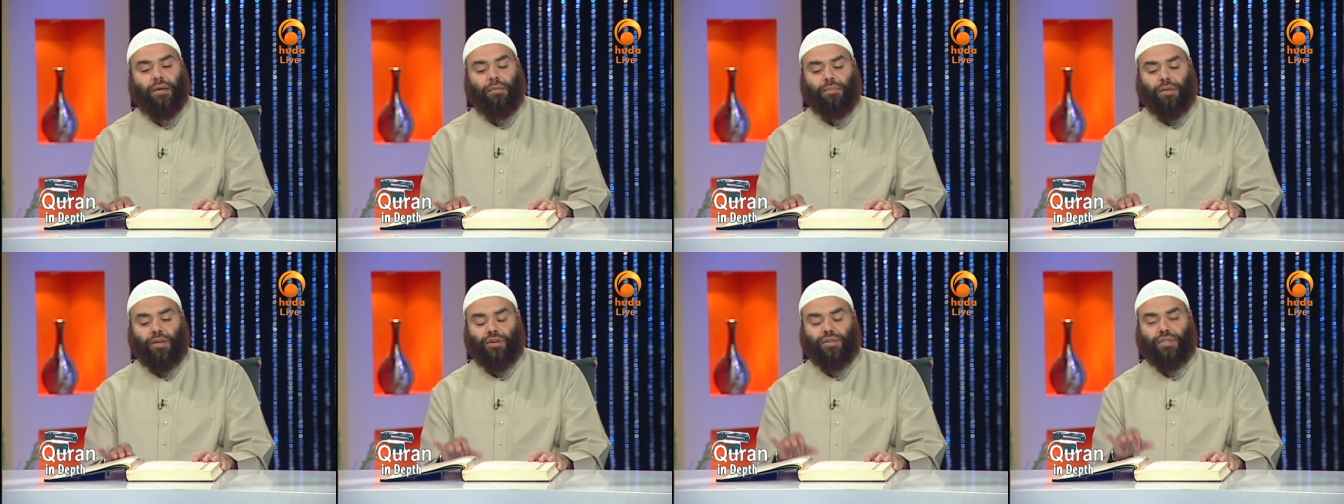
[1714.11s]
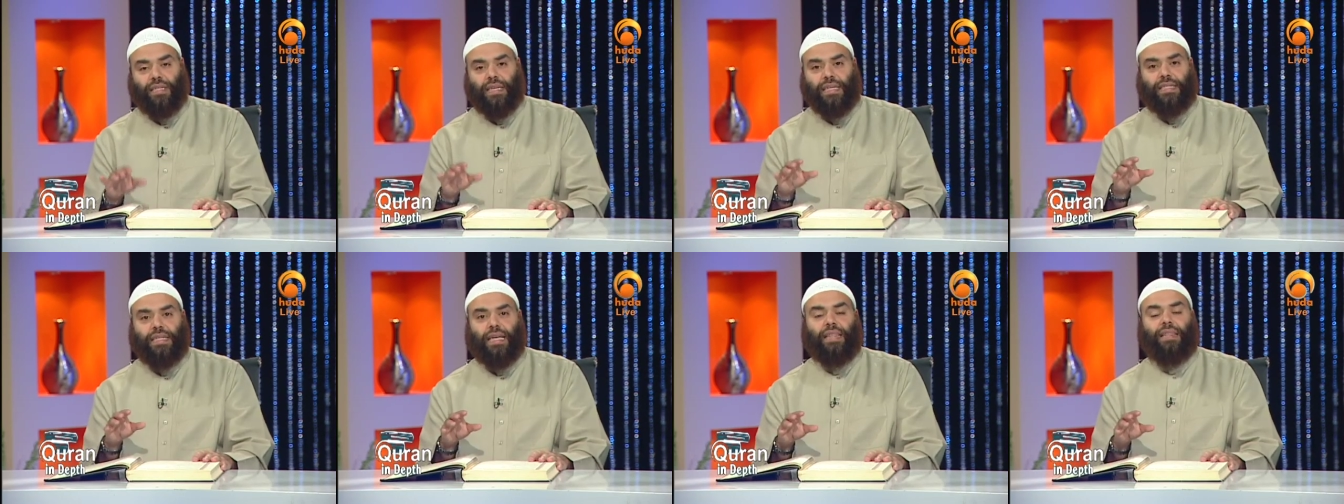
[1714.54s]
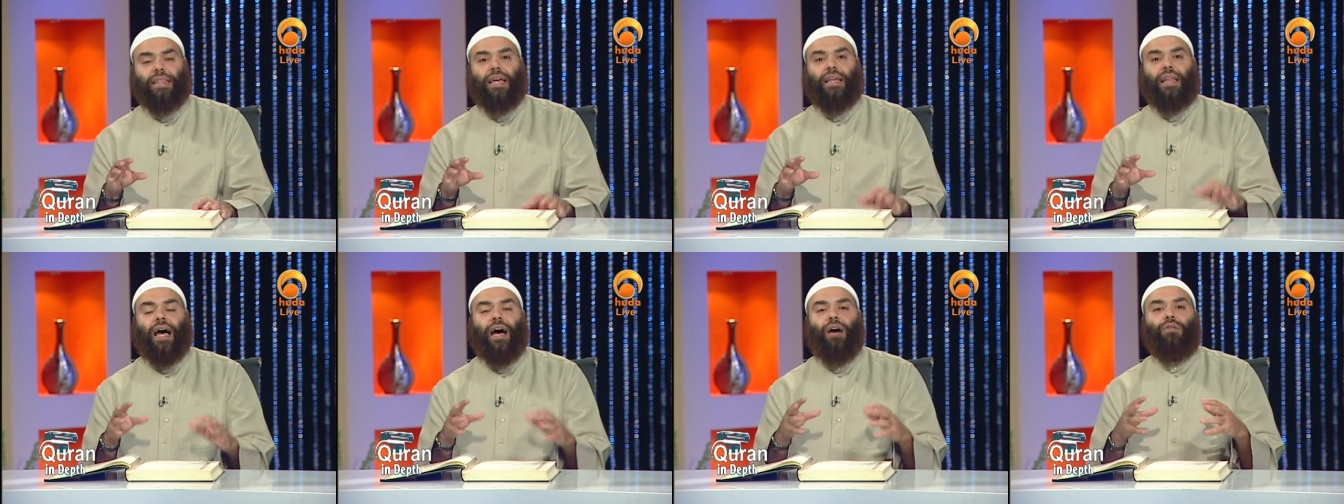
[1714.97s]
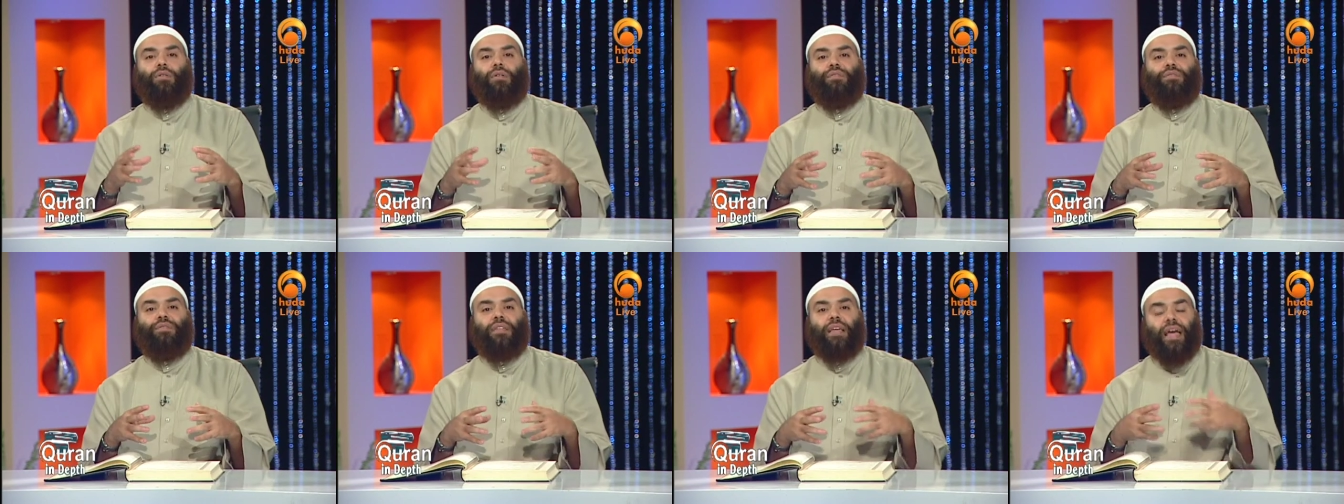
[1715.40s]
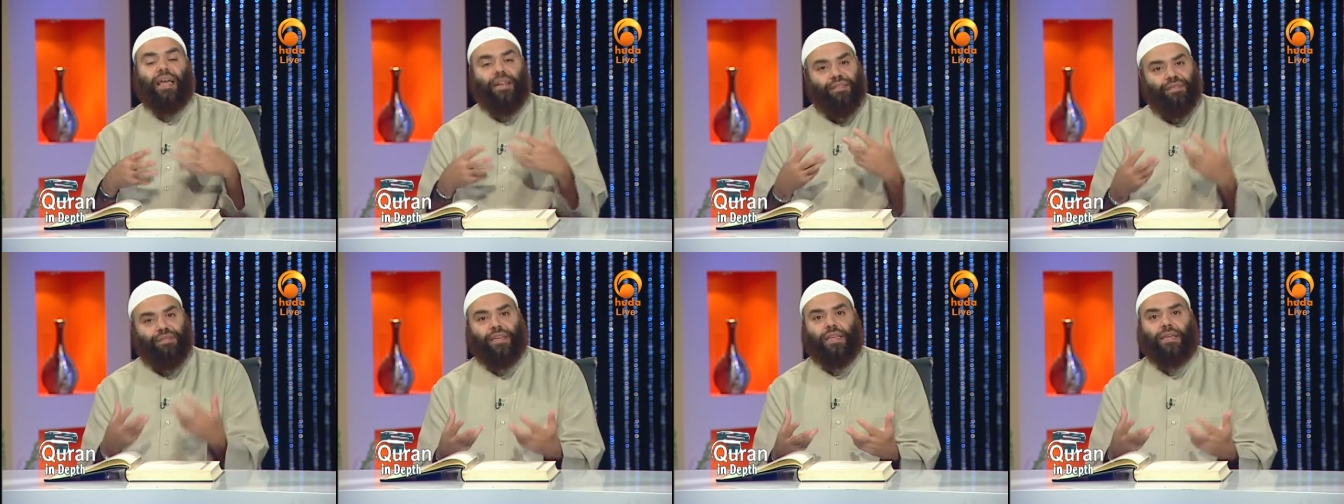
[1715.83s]
because they said that out of the
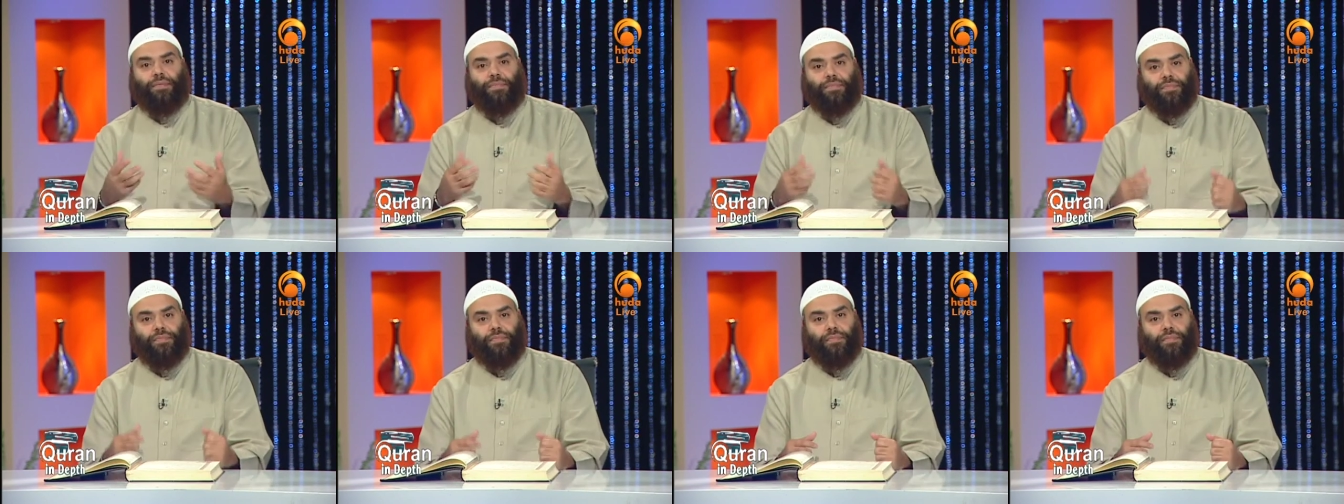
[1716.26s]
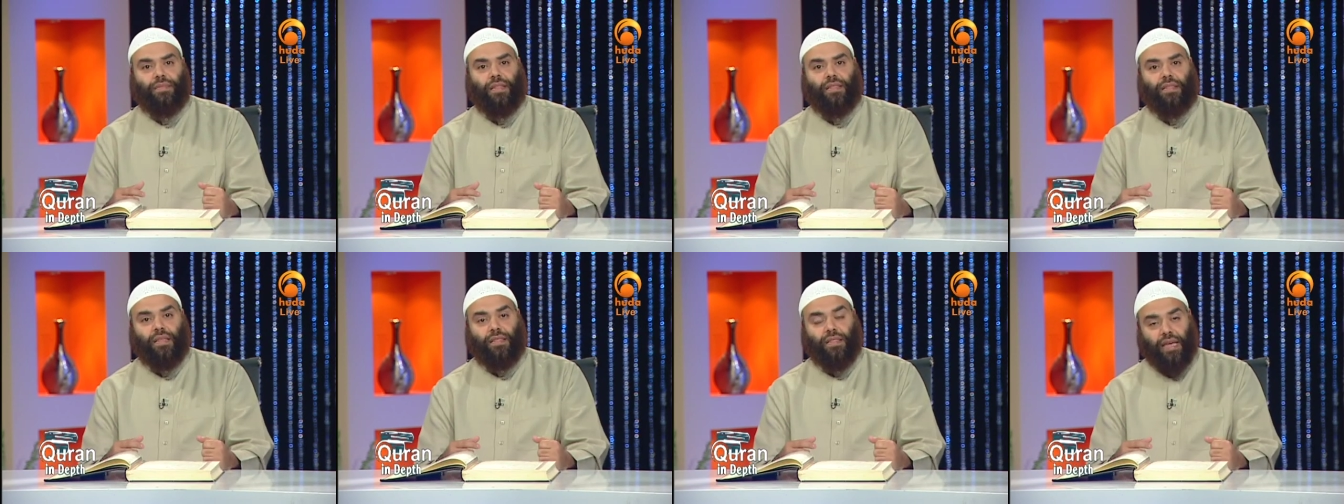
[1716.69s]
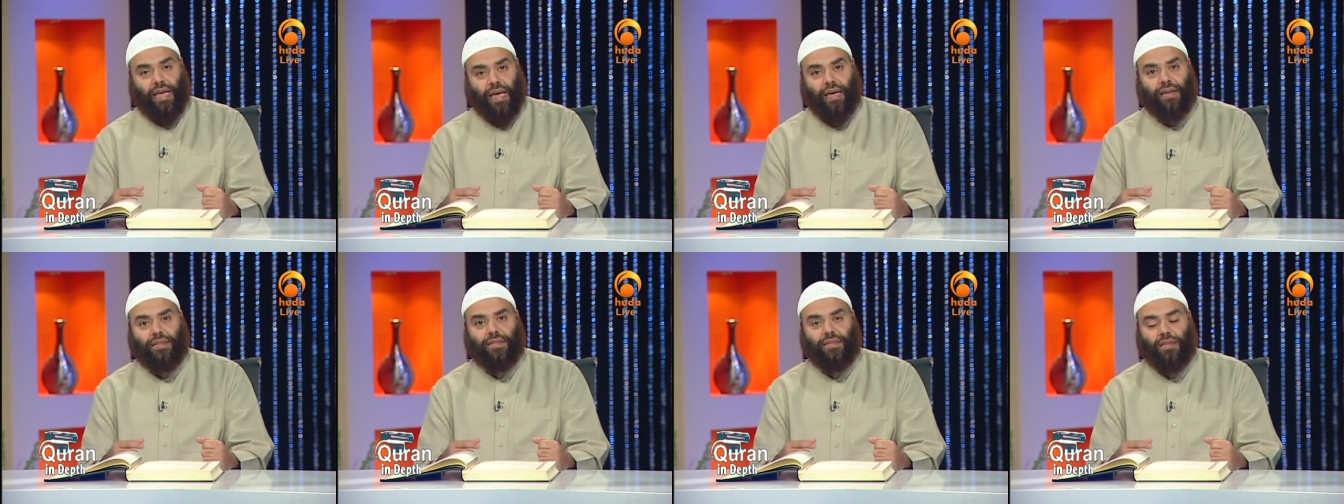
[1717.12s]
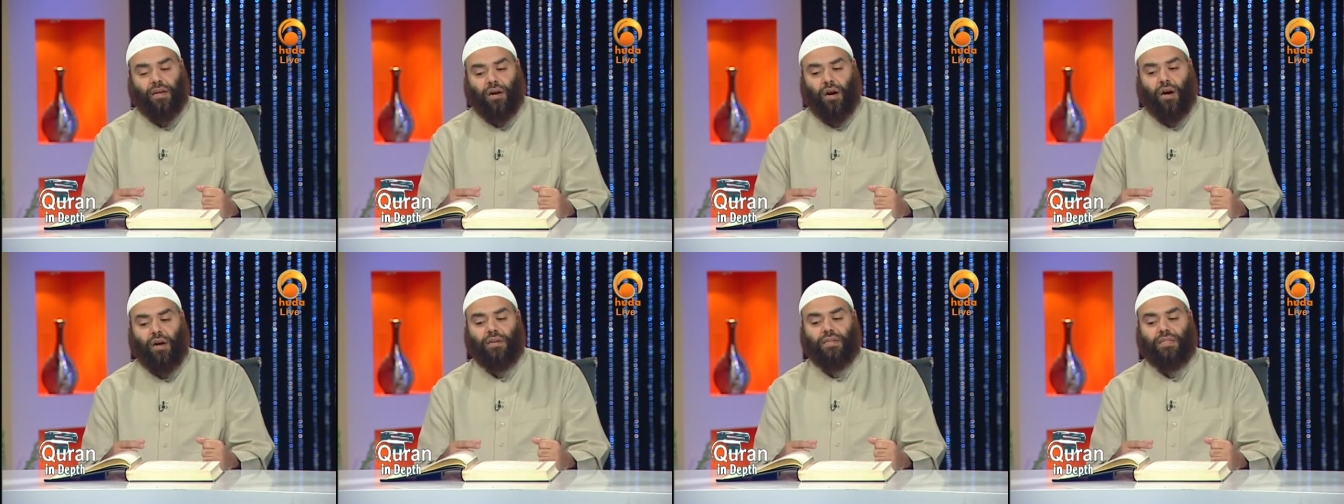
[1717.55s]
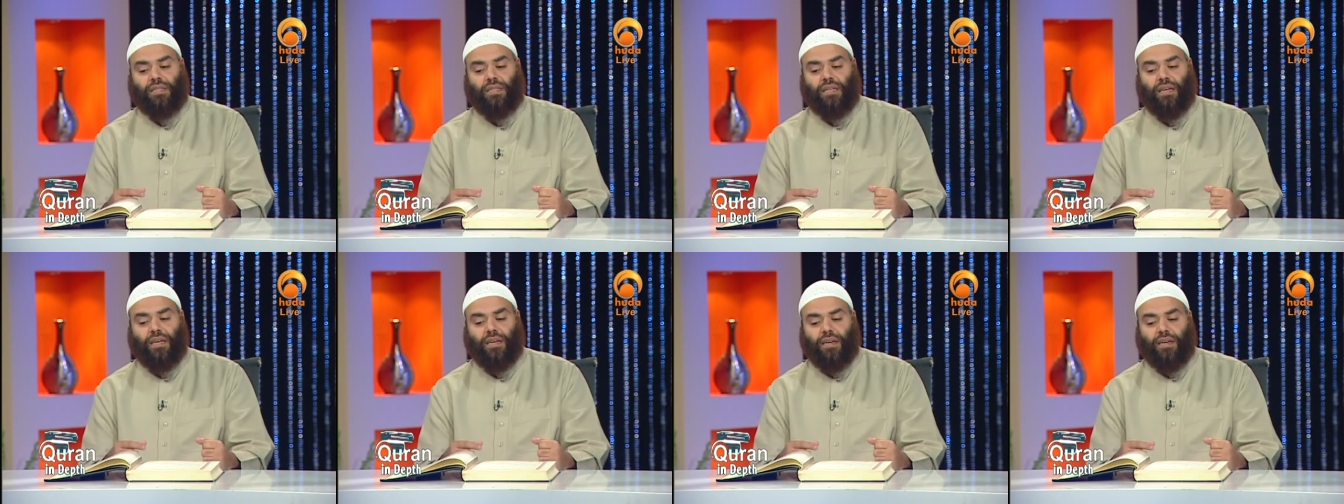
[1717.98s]
envy that they had in their hearts.